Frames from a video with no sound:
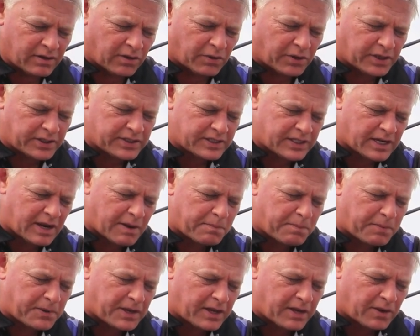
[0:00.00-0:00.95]
or a
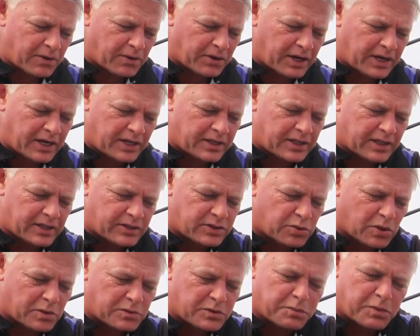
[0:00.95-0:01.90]
stampy, or anything
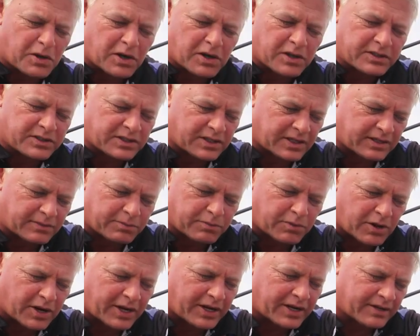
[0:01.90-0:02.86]
swims past it,
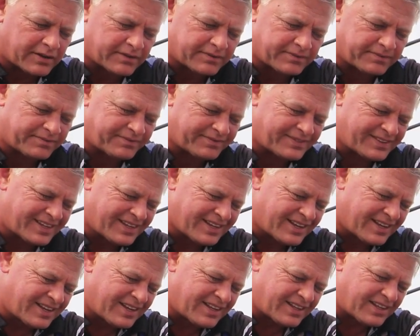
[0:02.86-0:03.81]
boy,
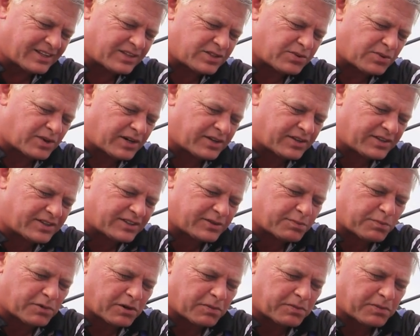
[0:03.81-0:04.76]
they swallow
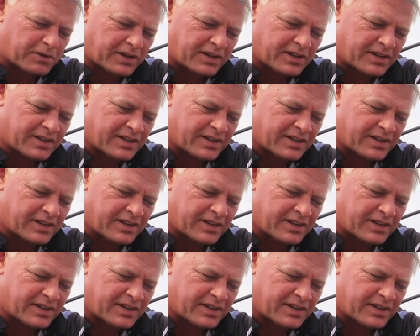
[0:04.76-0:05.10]
this properly.